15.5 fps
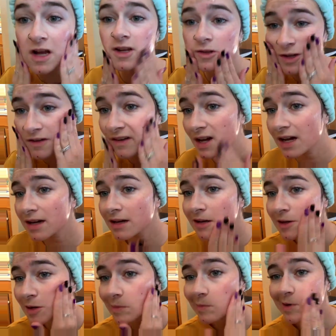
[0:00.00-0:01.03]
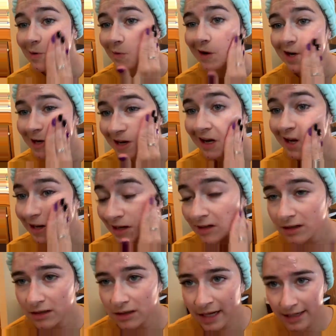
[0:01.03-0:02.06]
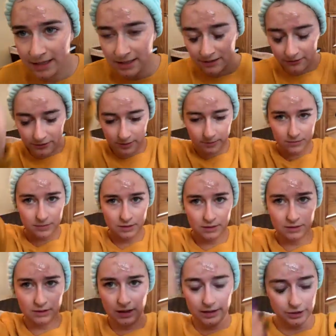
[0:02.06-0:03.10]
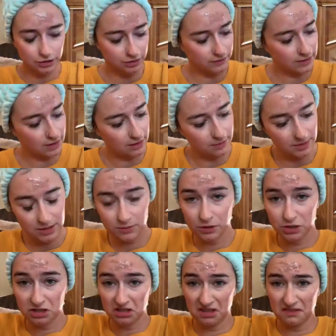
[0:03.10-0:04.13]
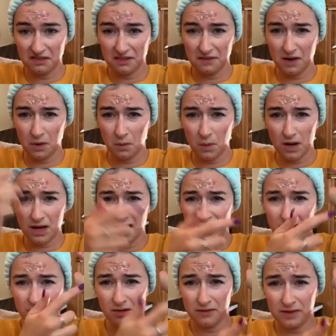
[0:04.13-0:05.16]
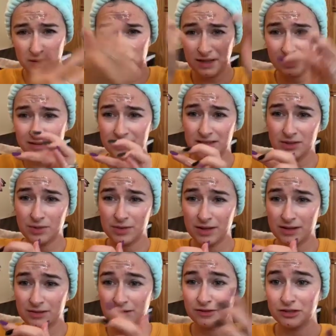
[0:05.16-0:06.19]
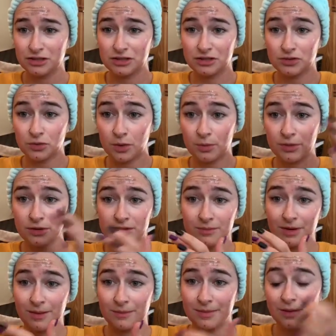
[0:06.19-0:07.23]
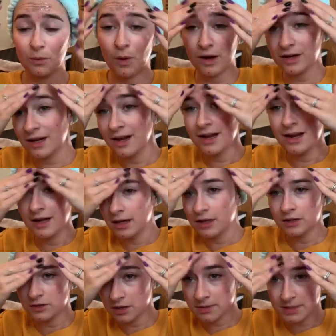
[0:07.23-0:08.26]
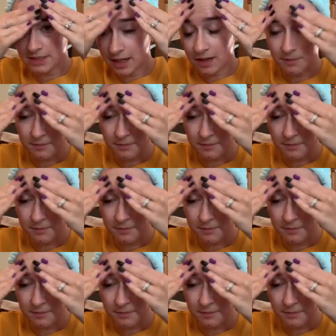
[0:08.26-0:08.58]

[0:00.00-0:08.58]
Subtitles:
so I've added a little bit of water, and it takes it from, I should have taken my sweatshirt off. I've got water. I don't know if anybody else deals with this or if it's just a short person problem, but water drips down